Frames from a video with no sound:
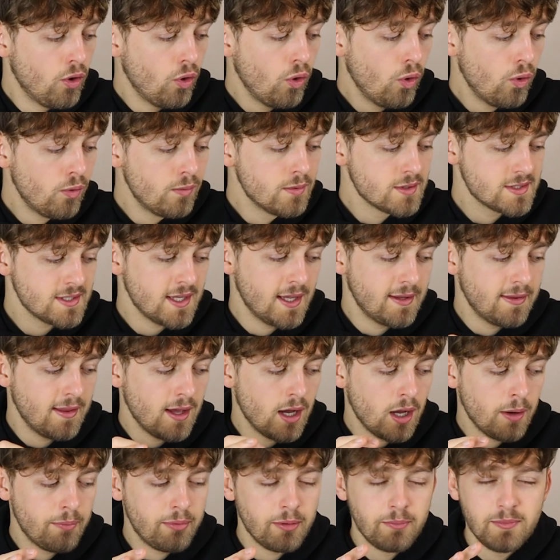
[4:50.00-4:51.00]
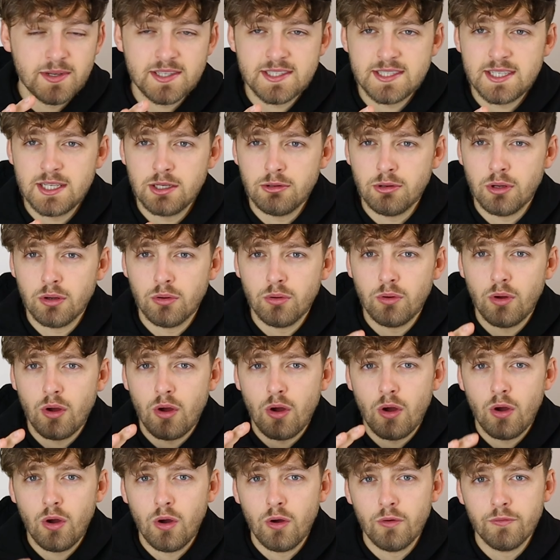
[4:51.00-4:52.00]
almost like the upper material
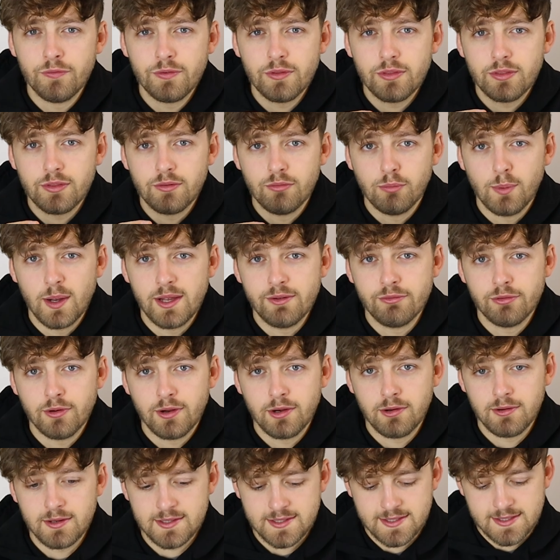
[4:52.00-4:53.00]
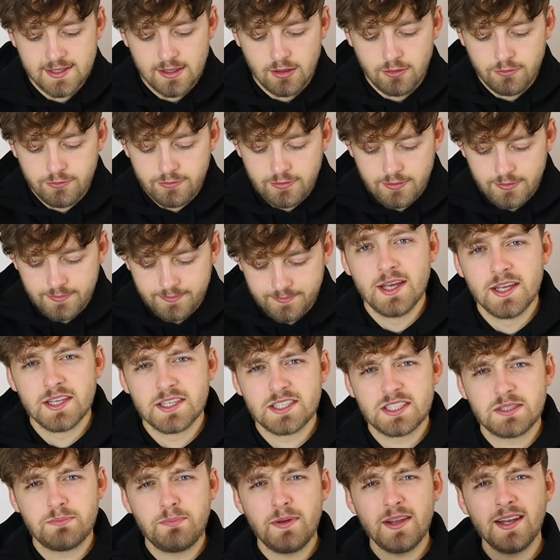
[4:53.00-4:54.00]
of the Wave Runner itself.
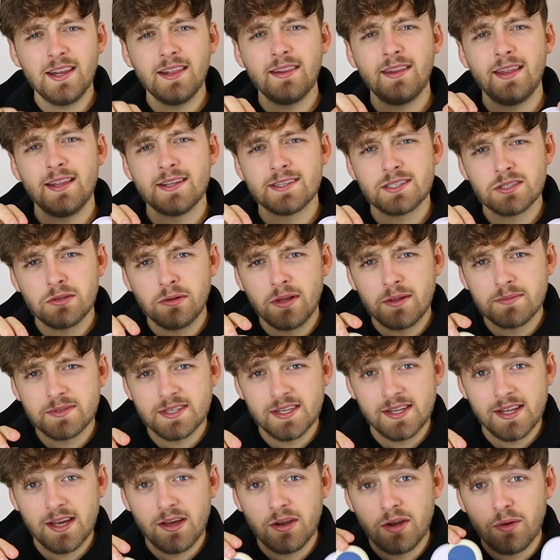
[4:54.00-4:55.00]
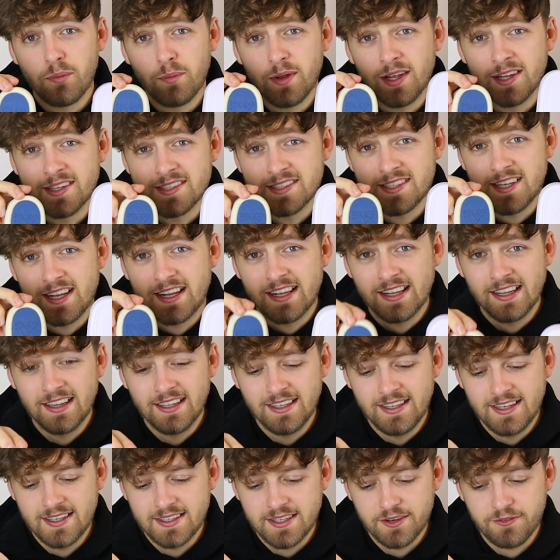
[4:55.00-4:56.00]
Spinning the insole upside down and we can see
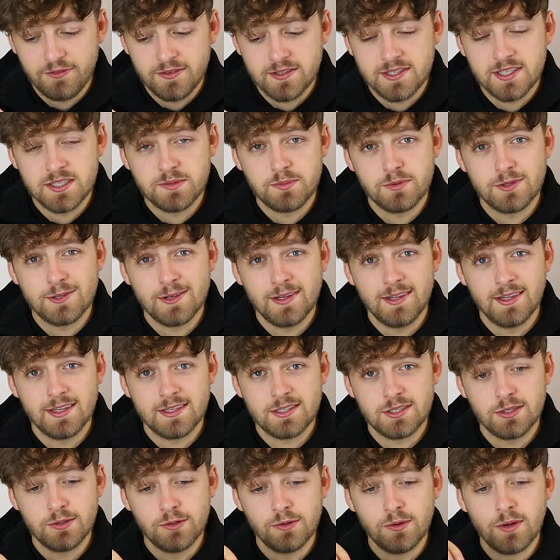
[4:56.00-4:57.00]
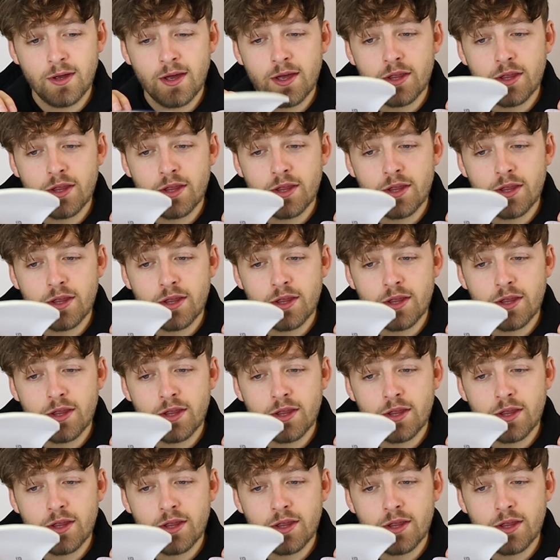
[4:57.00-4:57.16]
clear differences between the two.